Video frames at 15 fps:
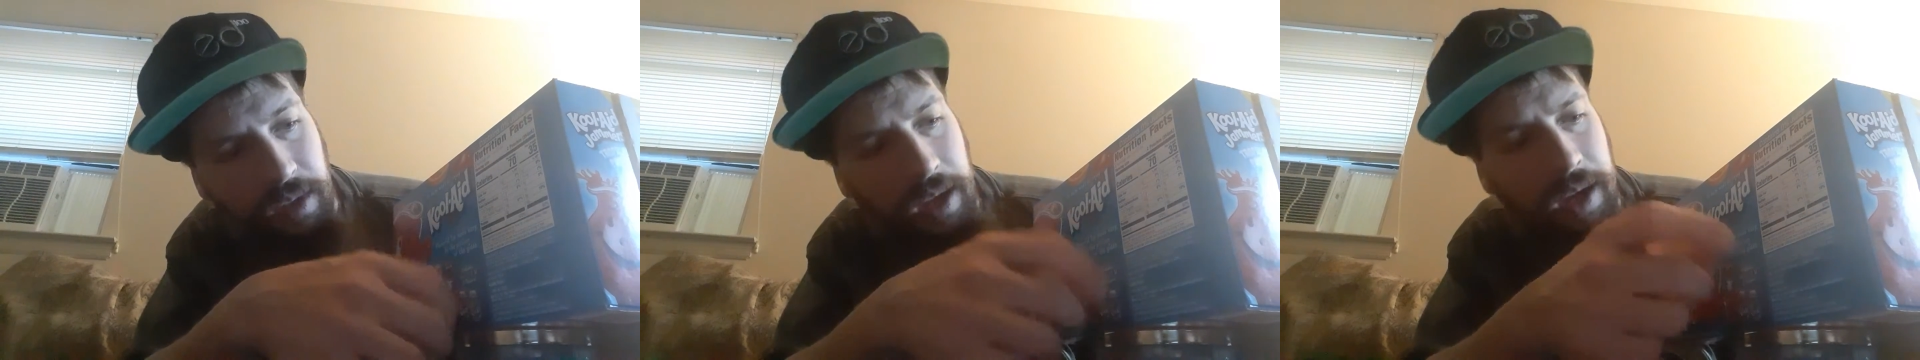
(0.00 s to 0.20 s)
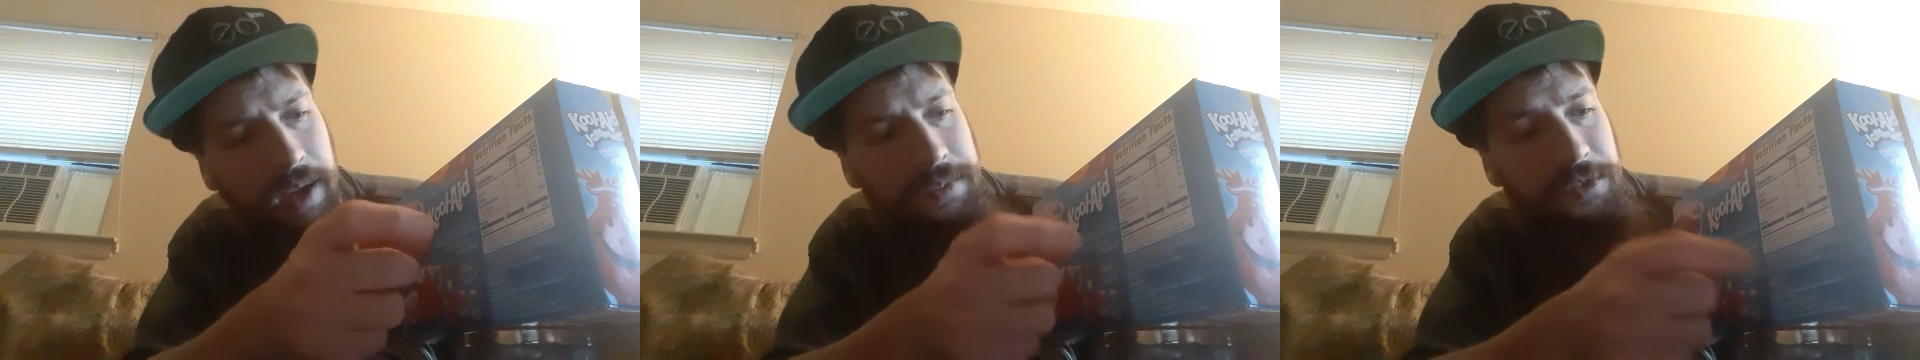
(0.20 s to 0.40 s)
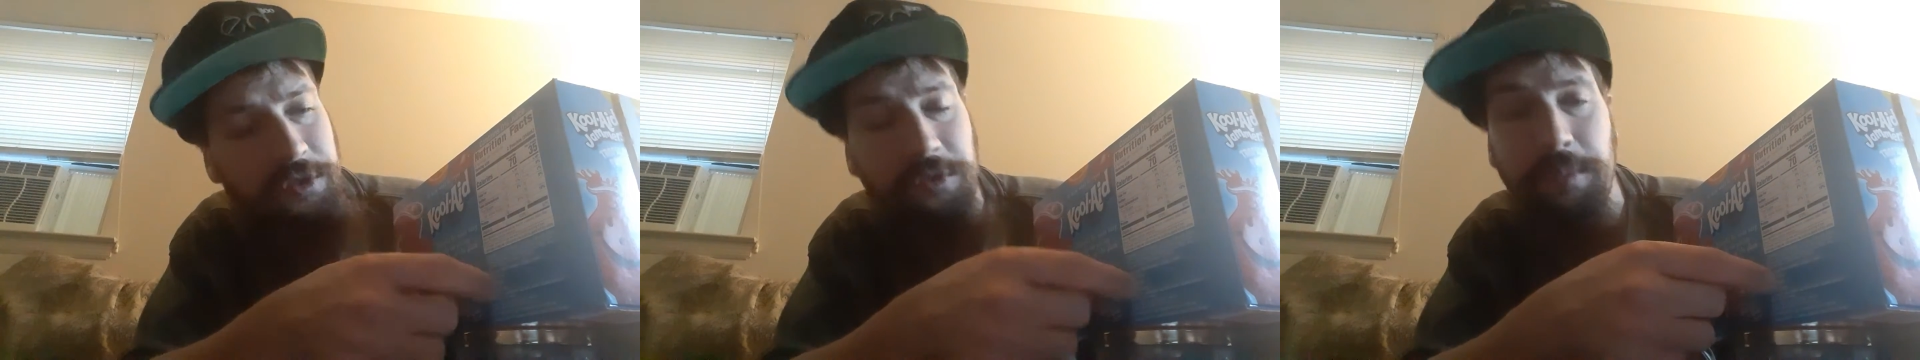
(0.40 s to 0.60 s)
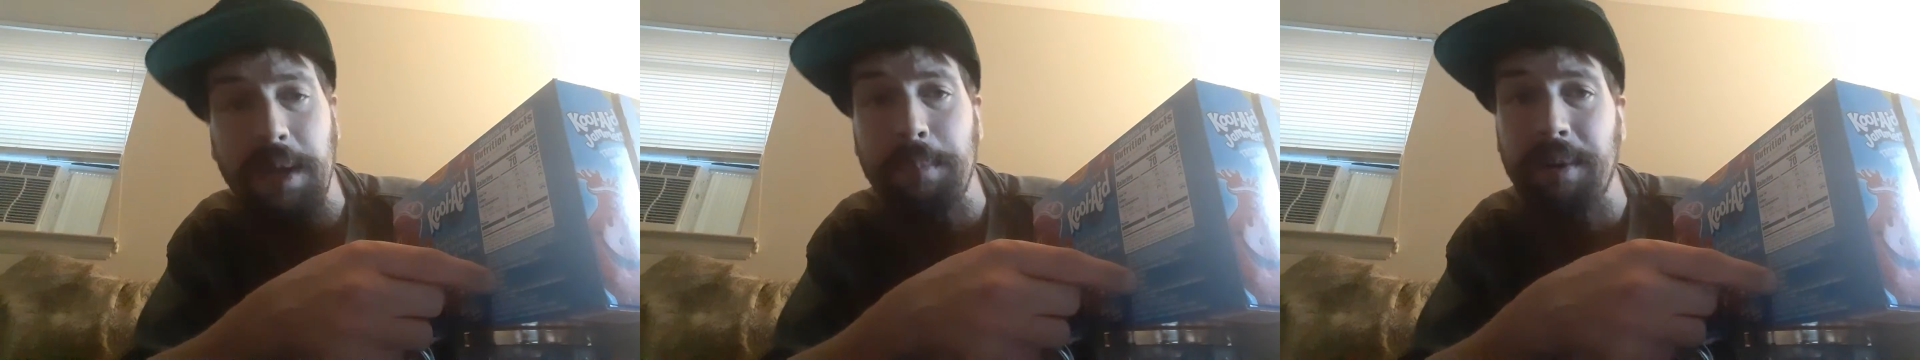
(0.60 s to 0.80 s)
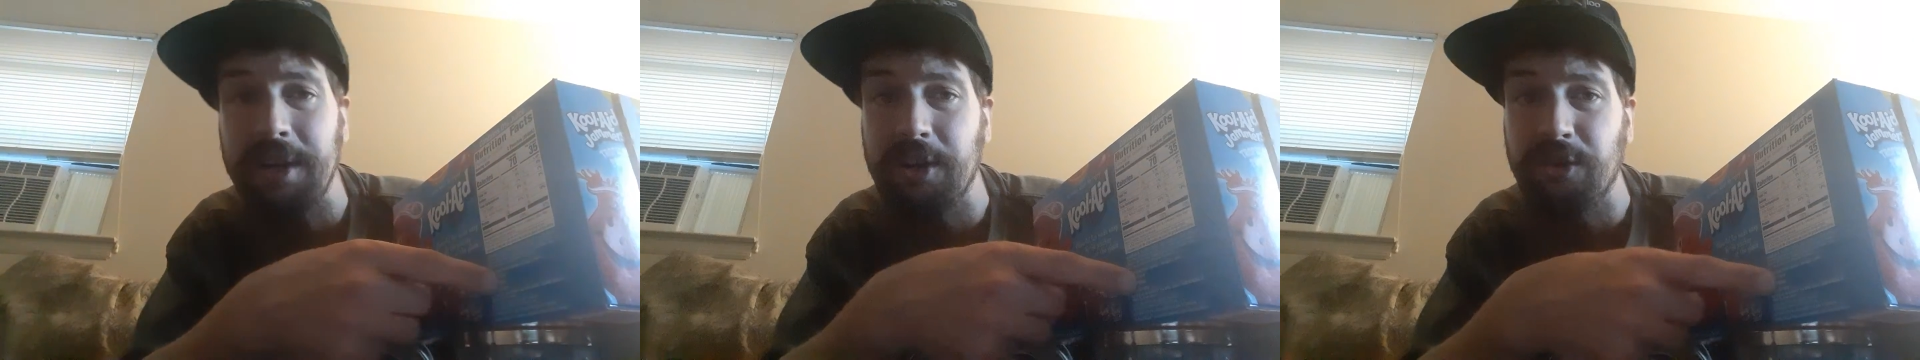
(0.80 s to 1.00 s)
Uh, this is
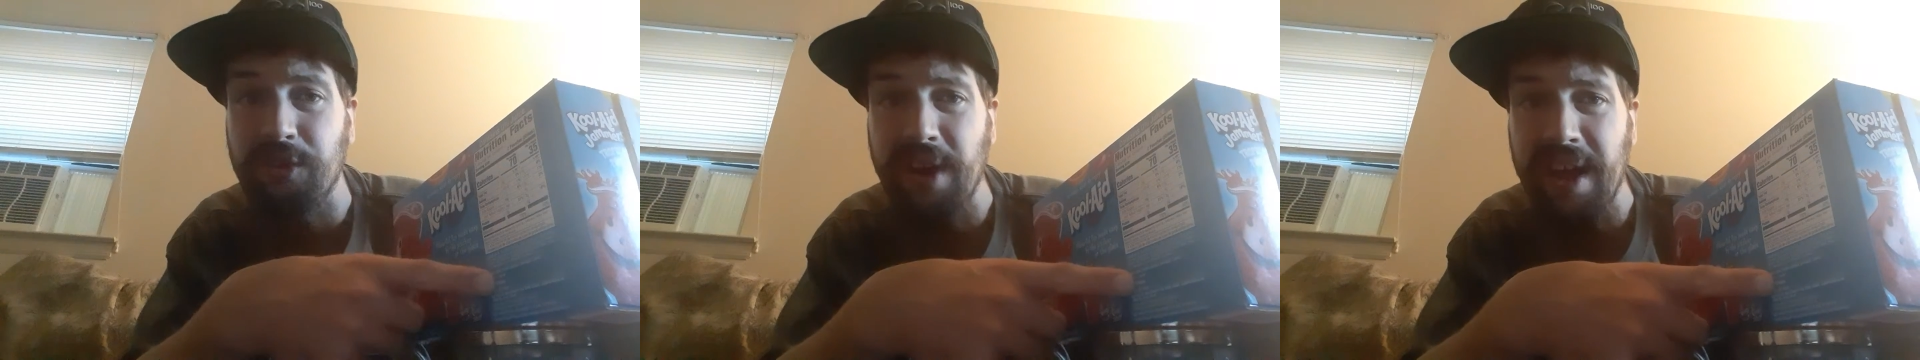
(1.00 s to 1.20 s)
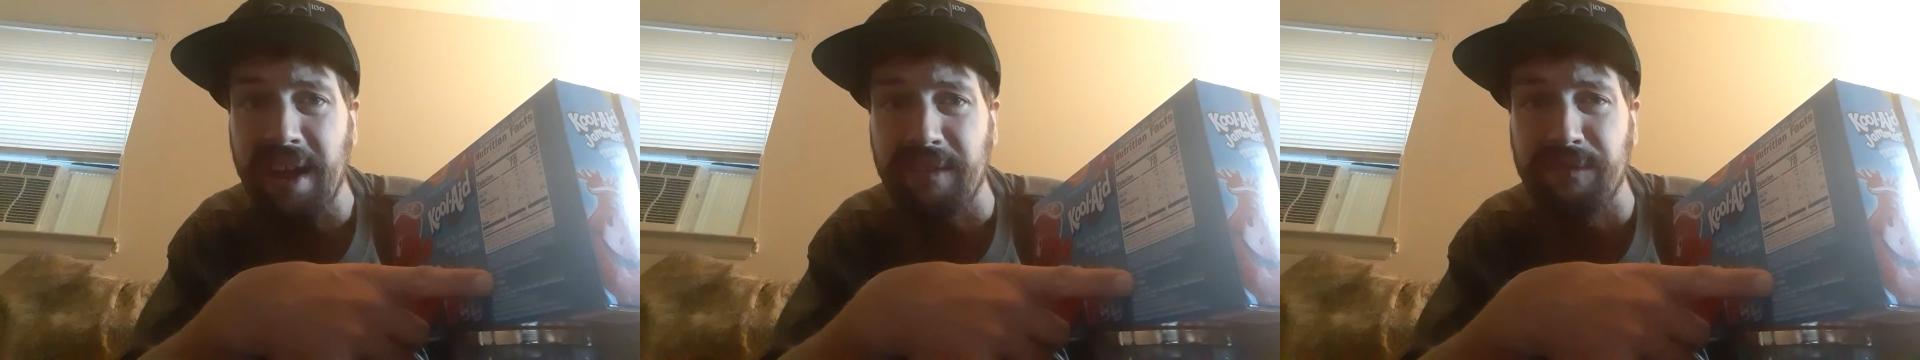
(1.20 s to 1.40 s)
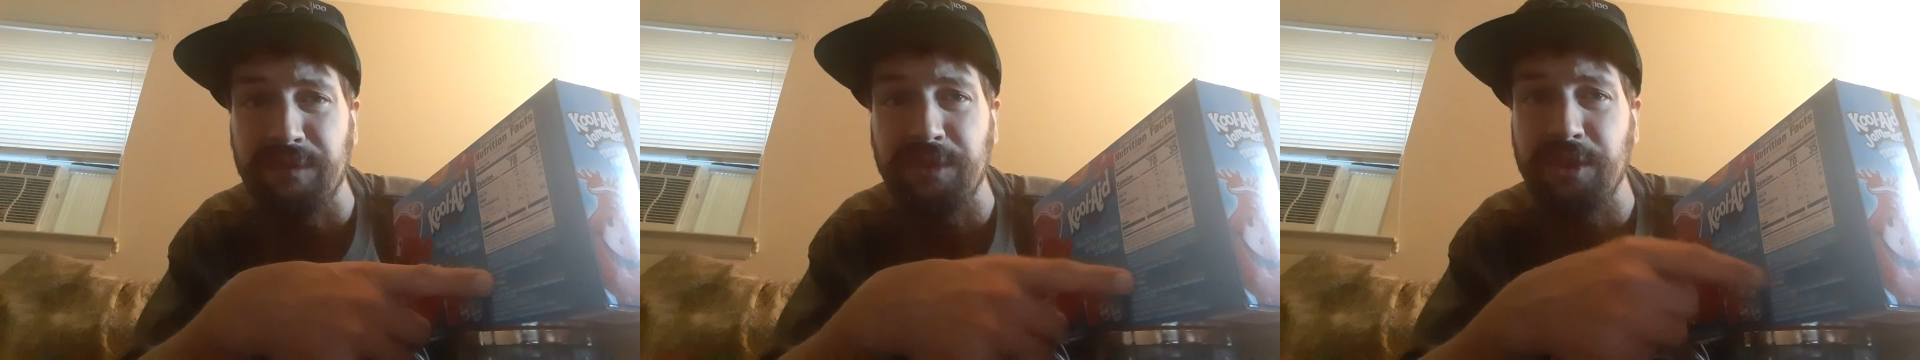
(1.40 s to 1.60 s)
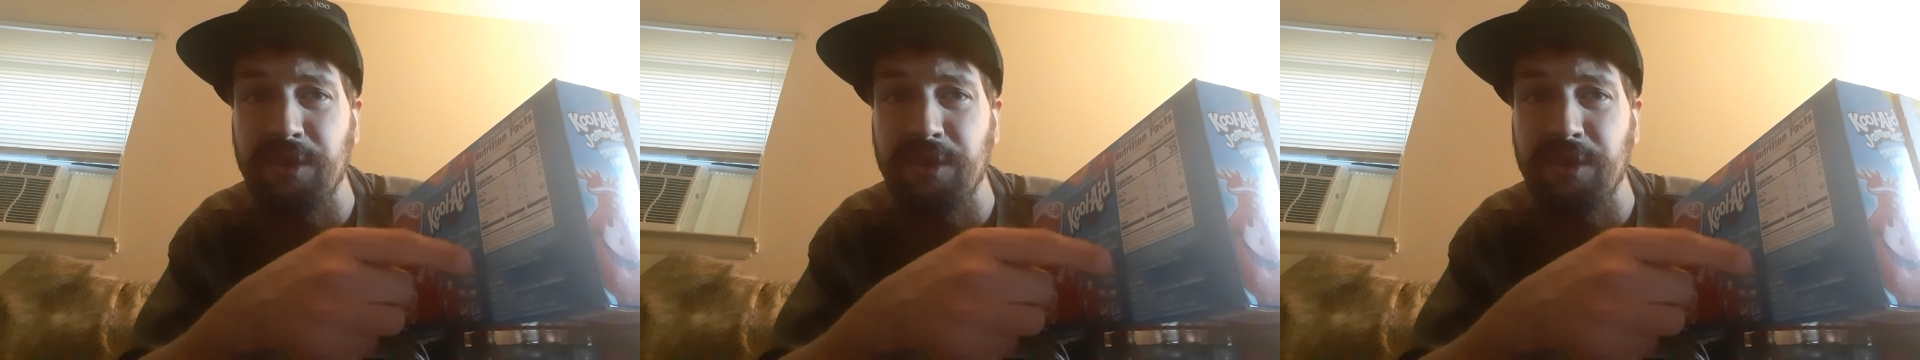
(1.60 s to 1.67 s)
made by Kraft,